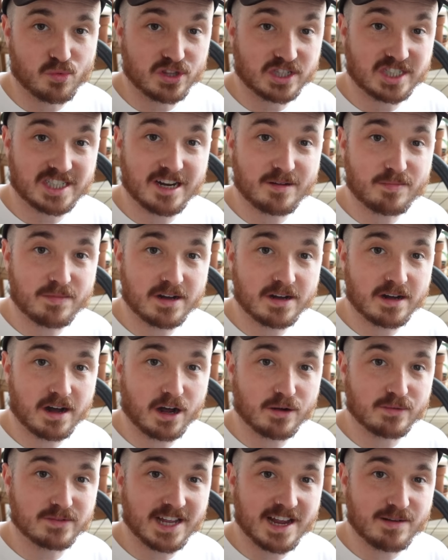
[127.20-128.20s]
With Sigma,
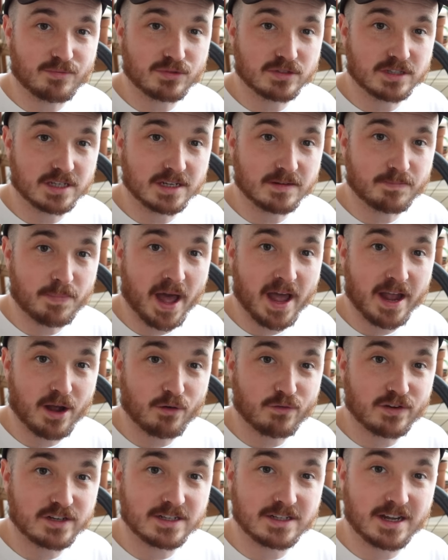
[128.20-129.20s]
I was able to pay
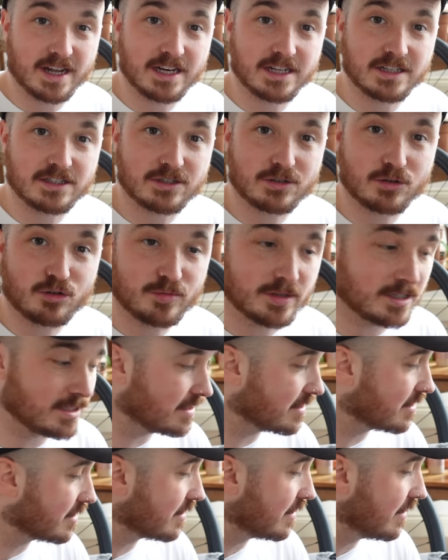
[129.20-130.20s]
off in
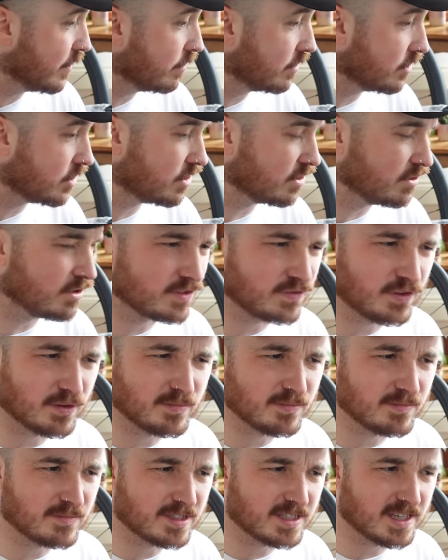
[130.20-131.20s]
installments. You can choose
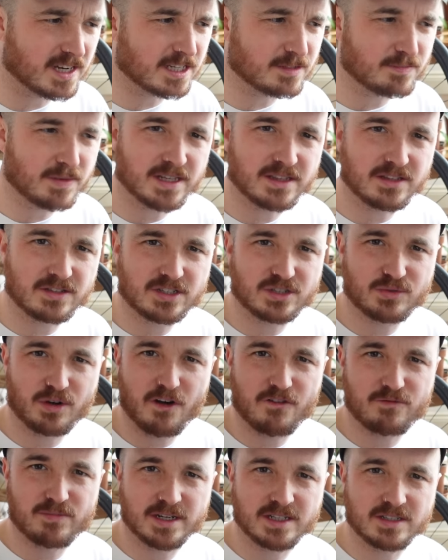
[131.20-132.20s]
from 6 months,
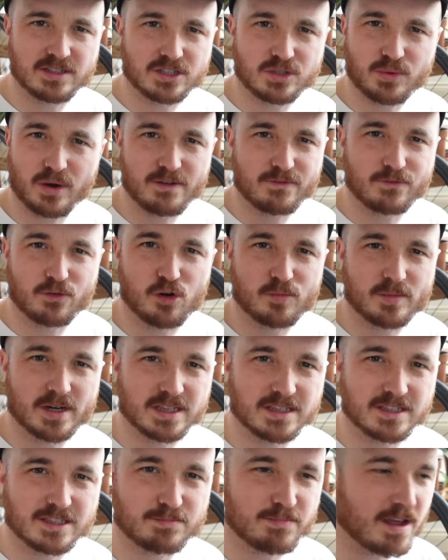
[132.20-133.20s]
12 months, 24
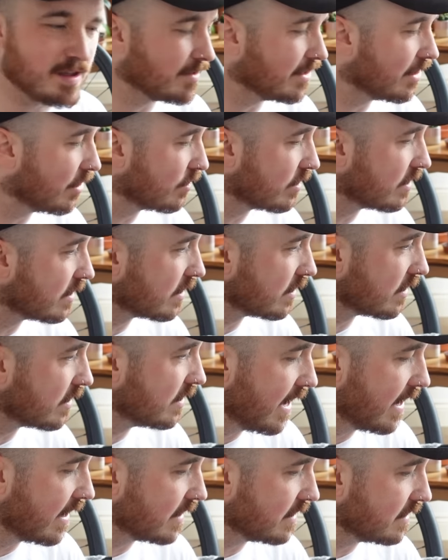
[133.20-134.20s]
months, maybe
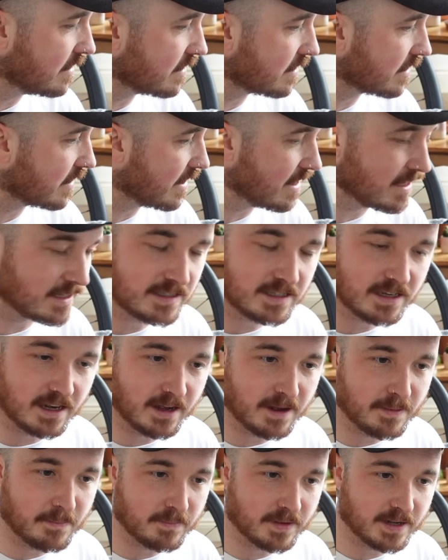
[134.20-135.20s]
longer, and it's
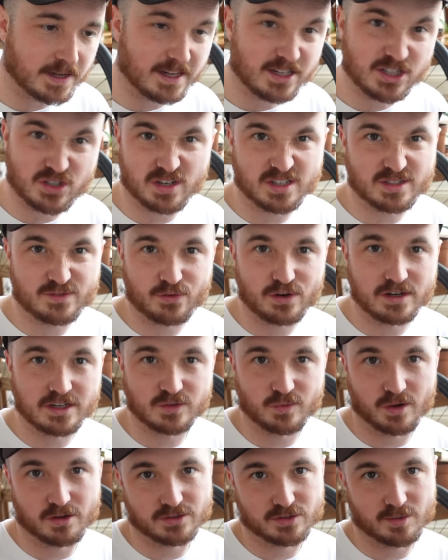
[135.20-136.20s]
interest-free
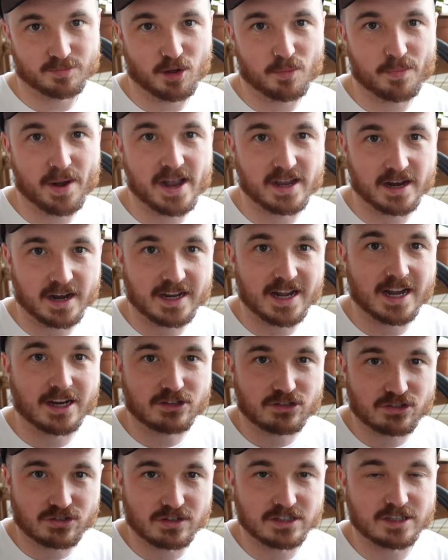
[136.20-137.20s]
as well, so I'm not paying any
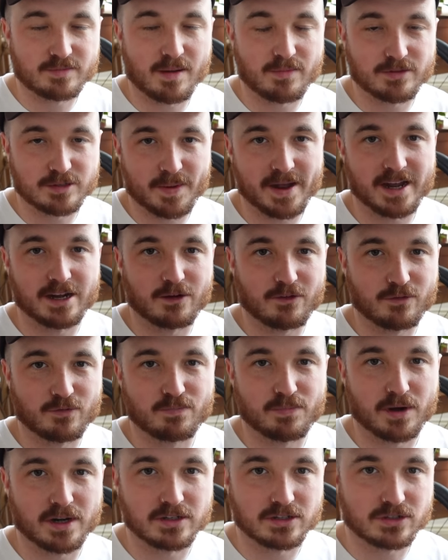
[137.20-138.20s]
extra to be able to pay it
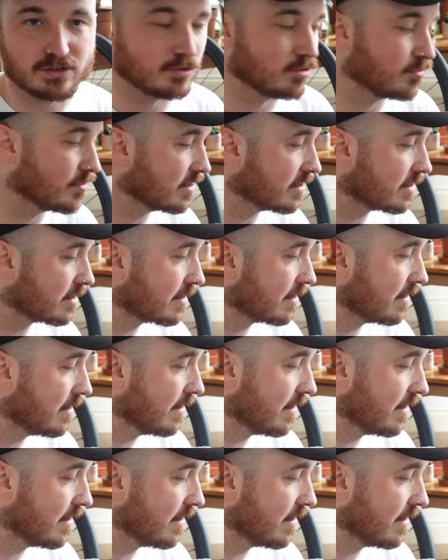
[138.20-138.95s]
off by installments. So